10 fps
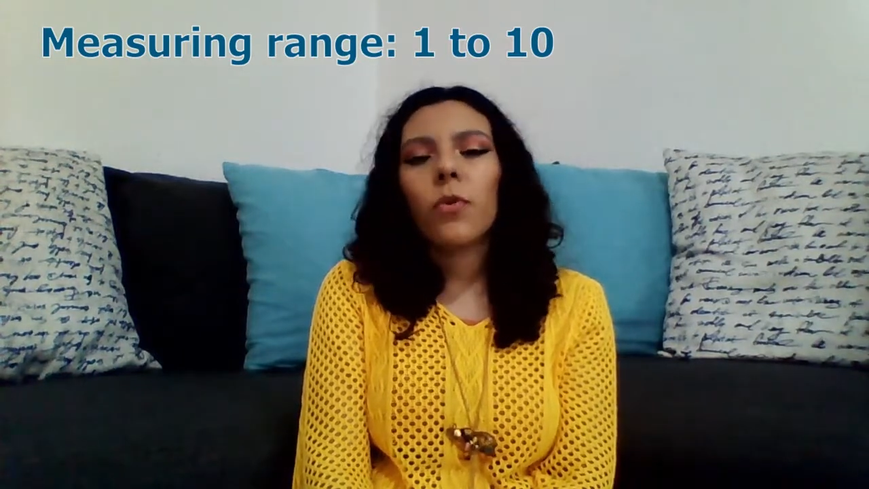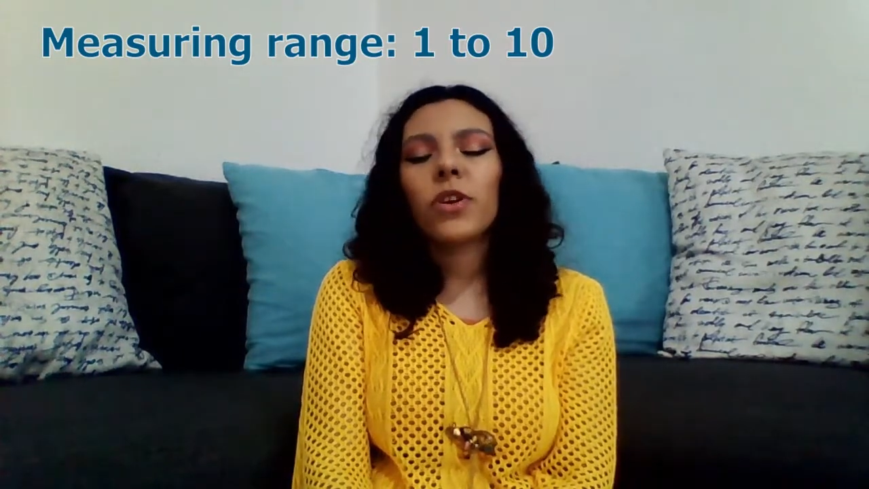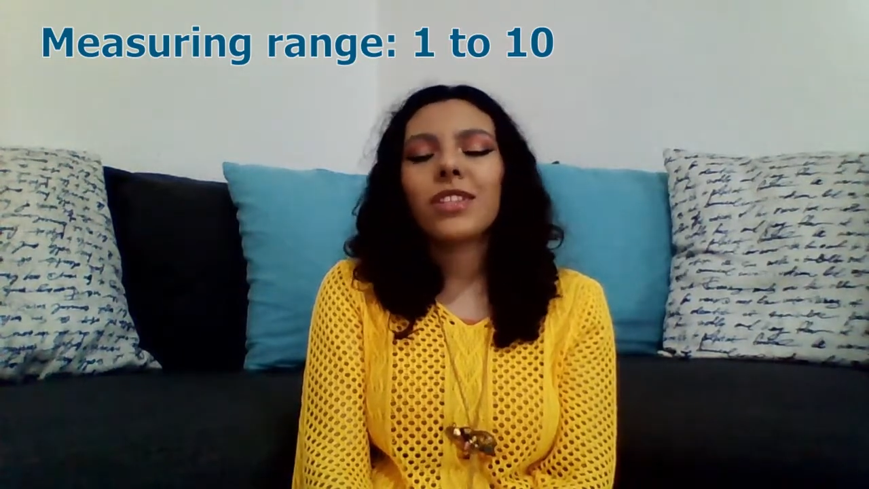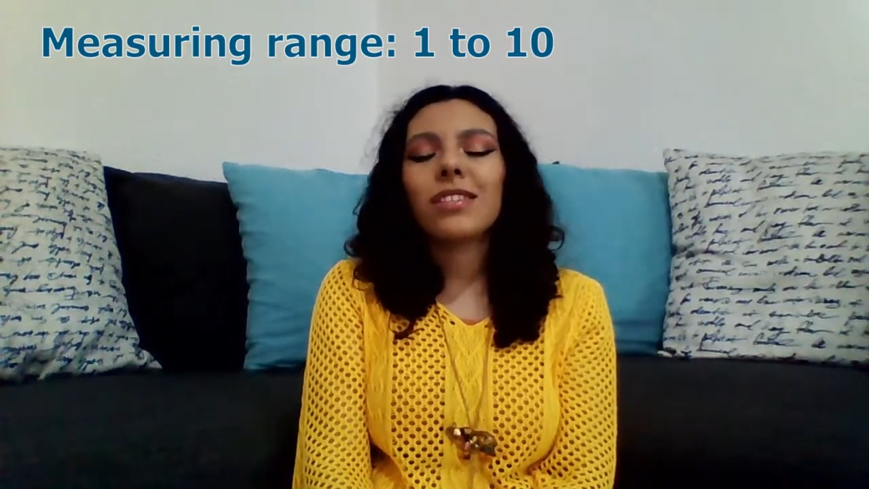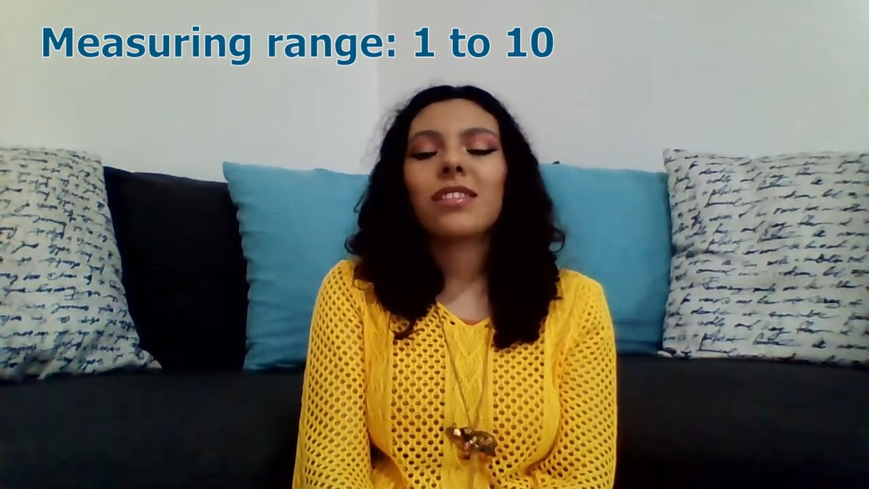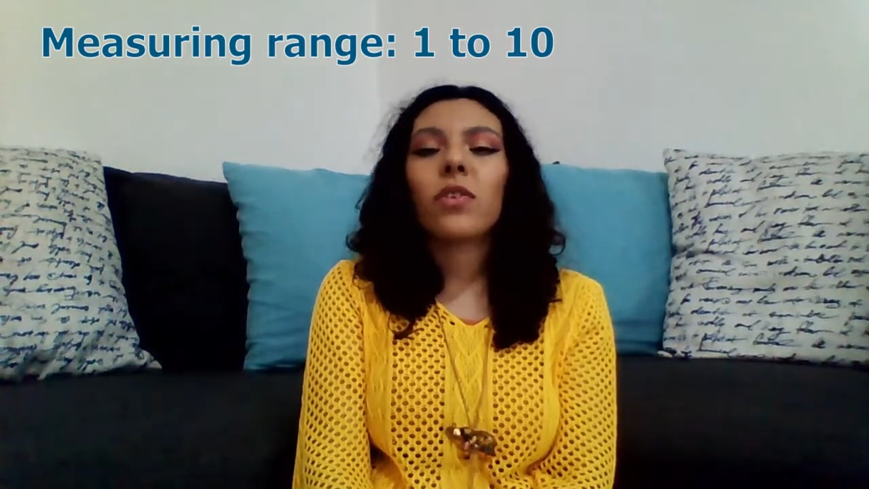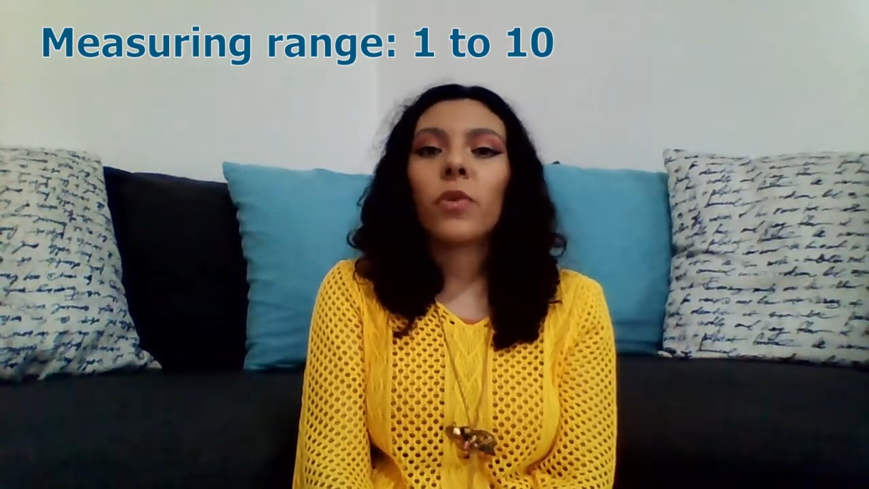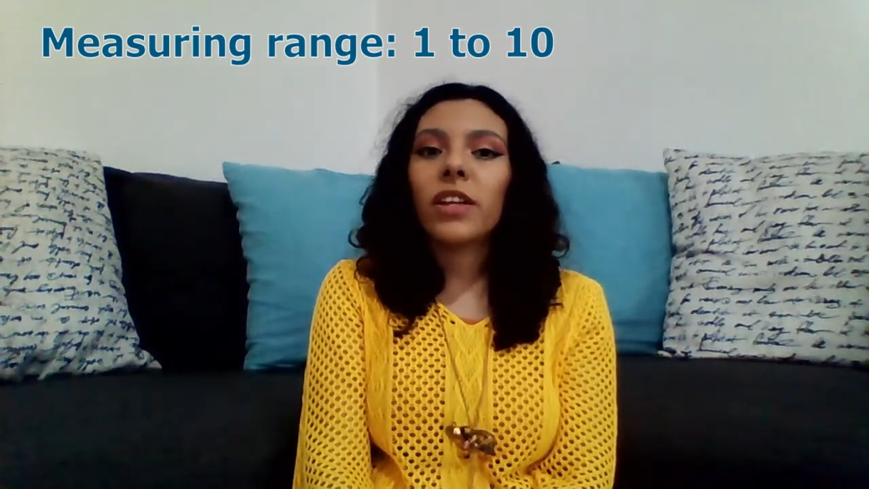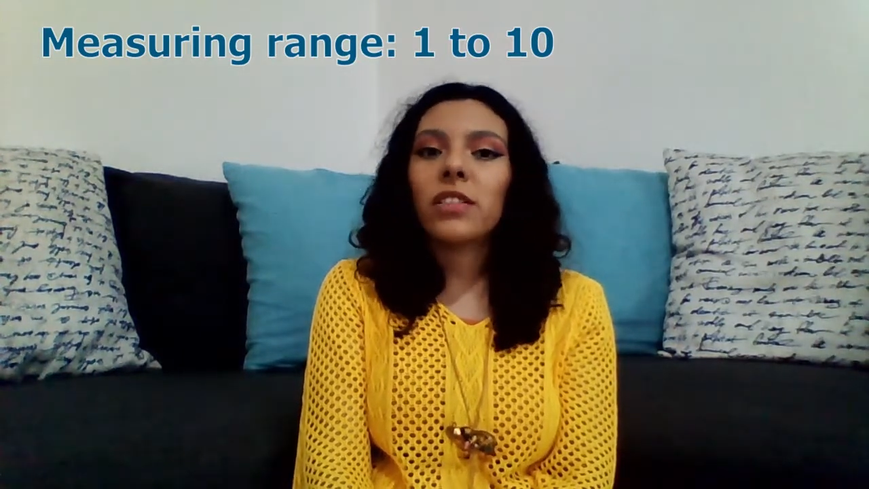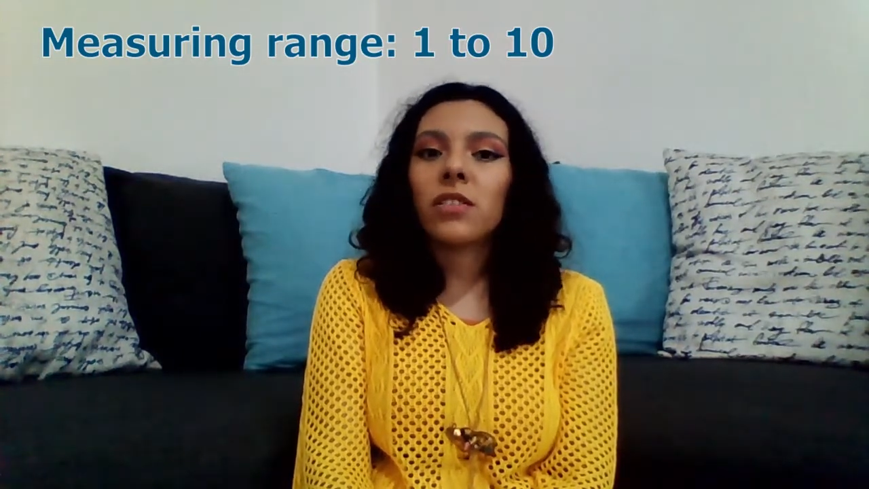which is the
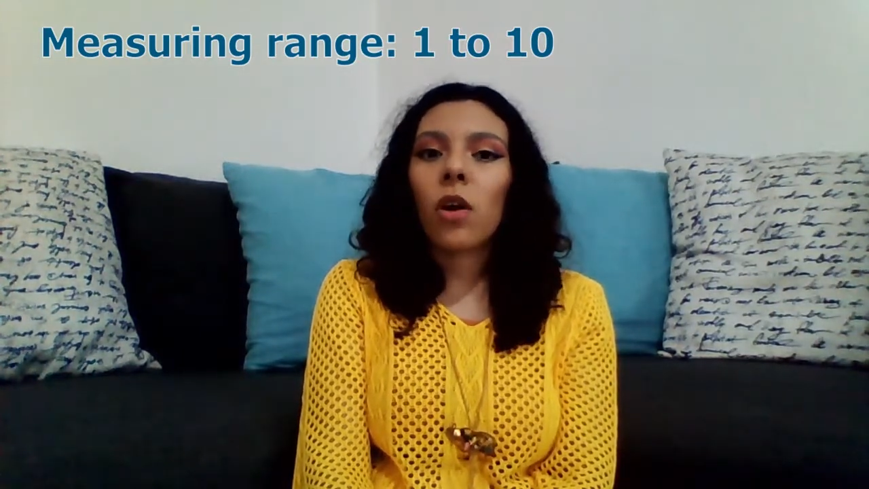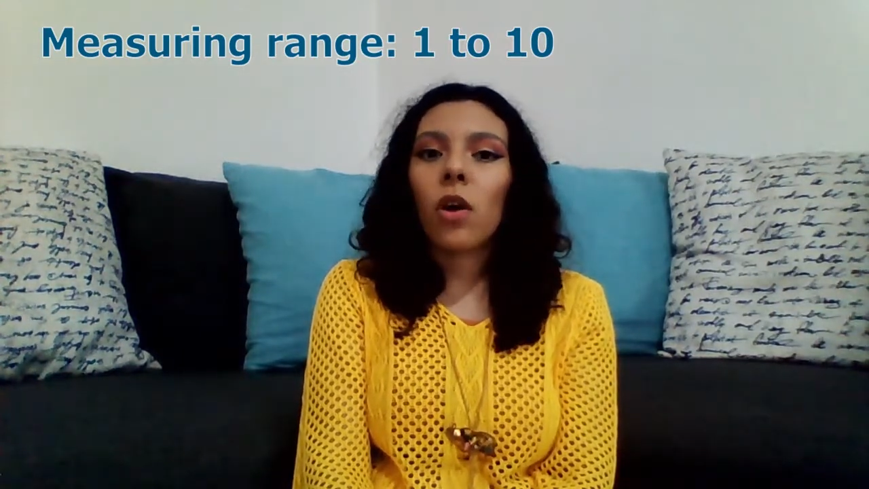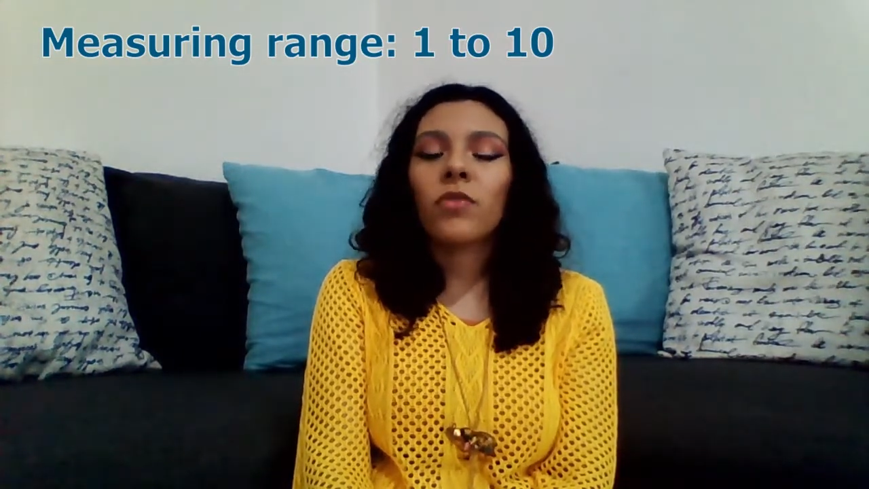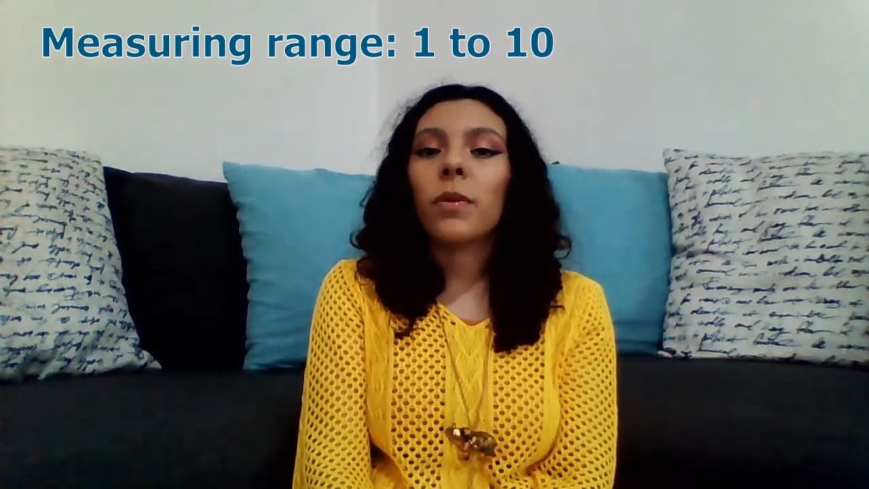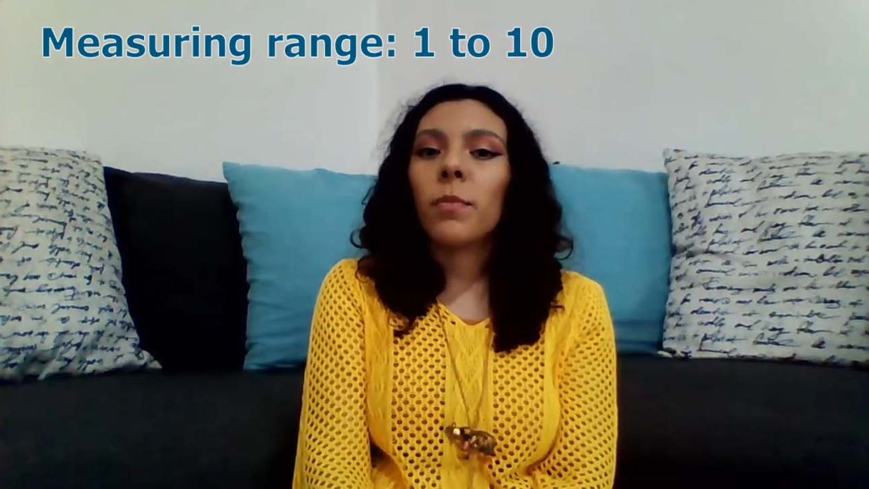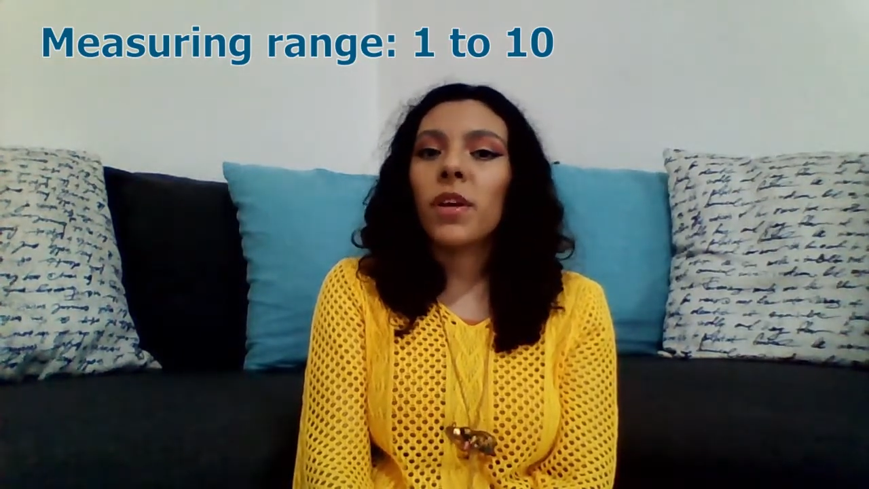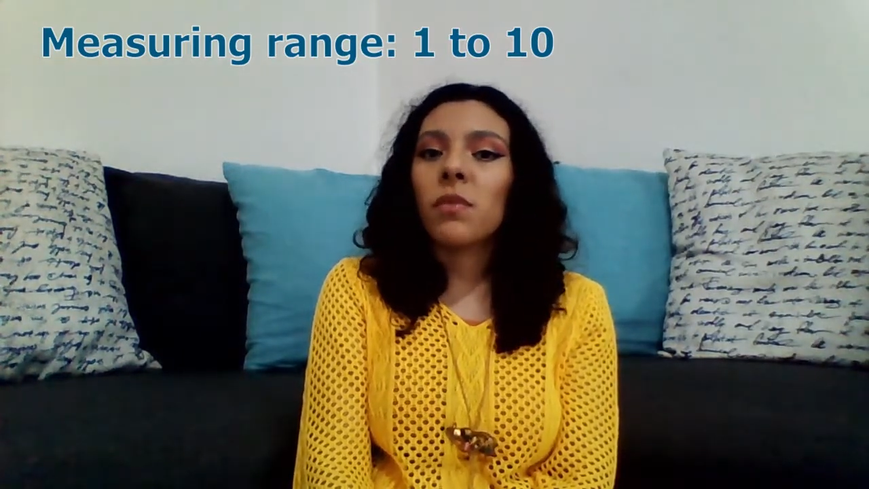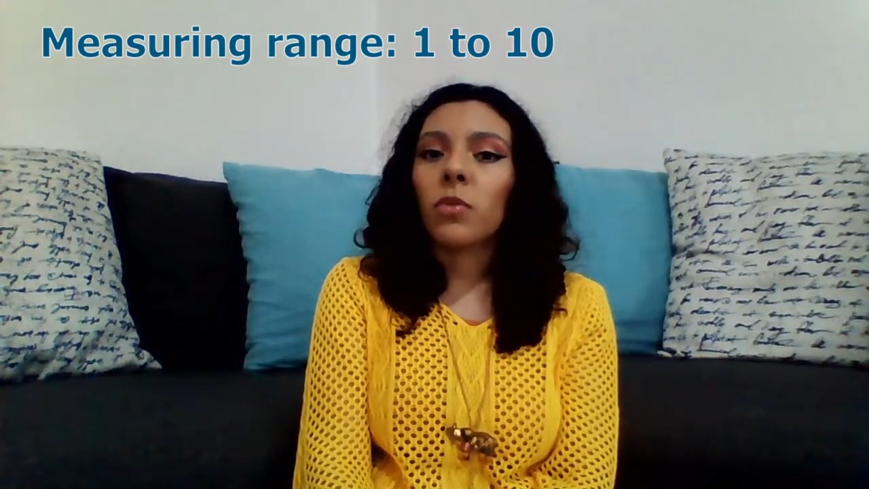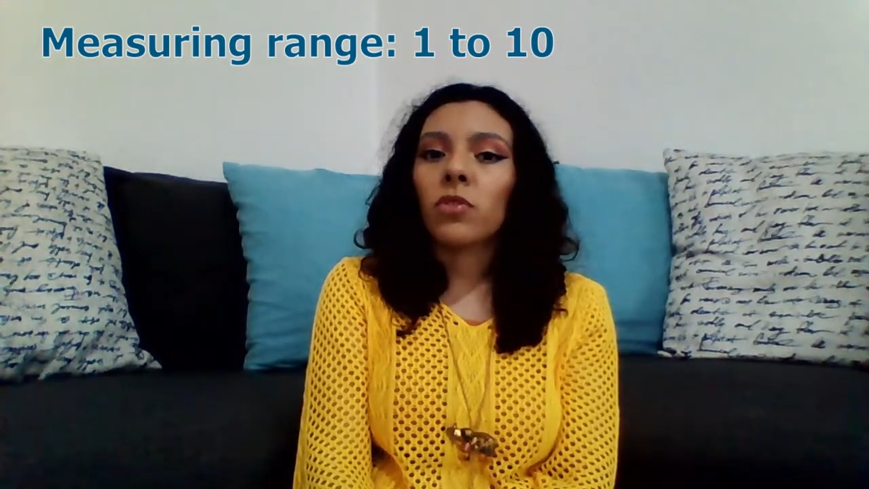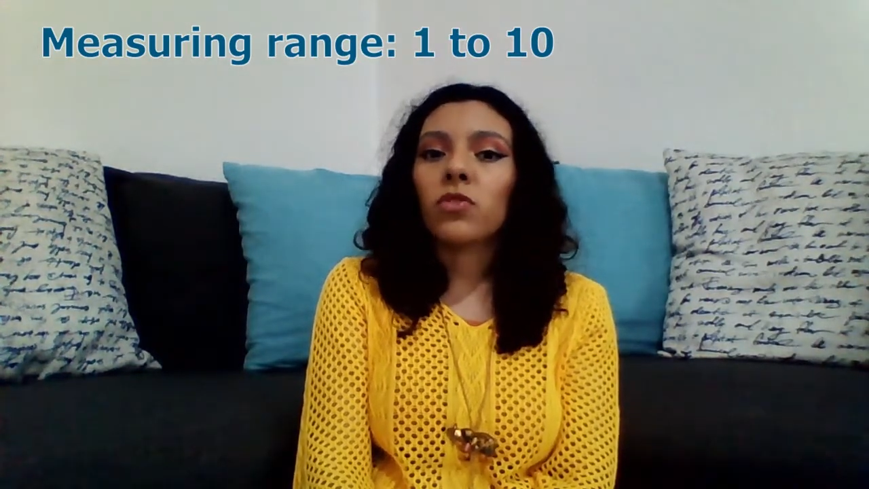ratio of the
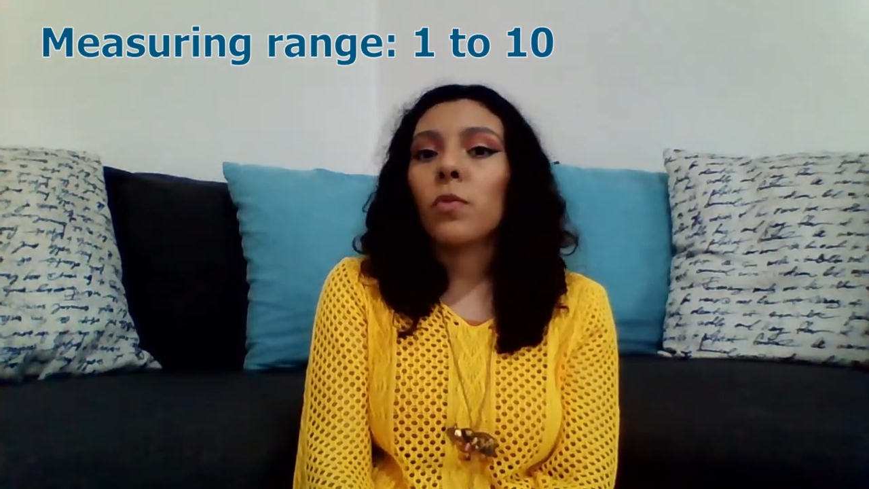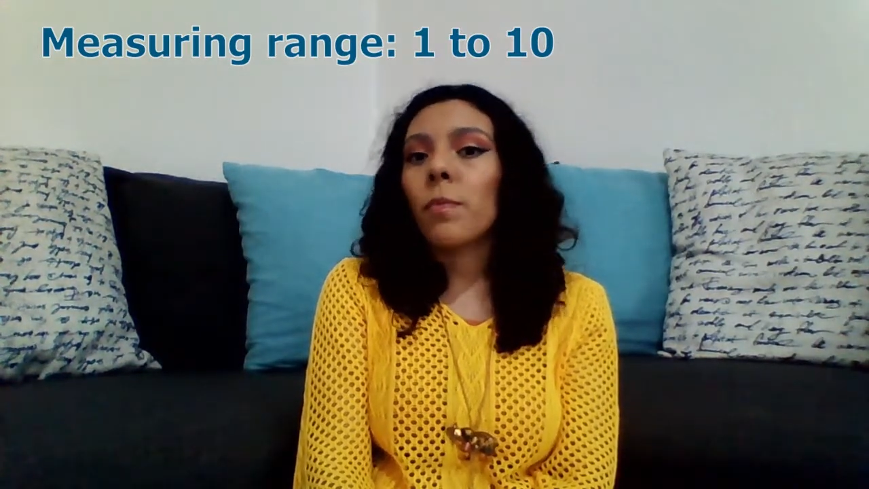minimum to